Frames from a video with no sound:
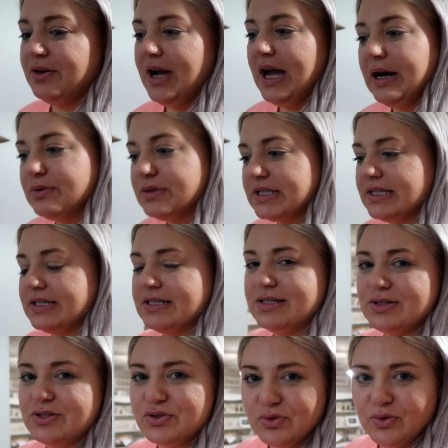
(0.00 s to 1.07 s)
Your house gets
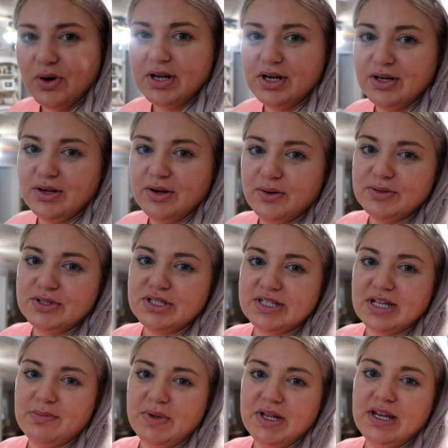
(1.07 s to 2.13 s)
destroyed and you know it's
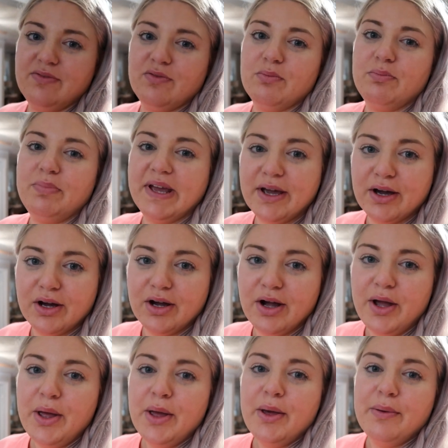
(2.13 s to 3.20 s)
just gonna be an even bigger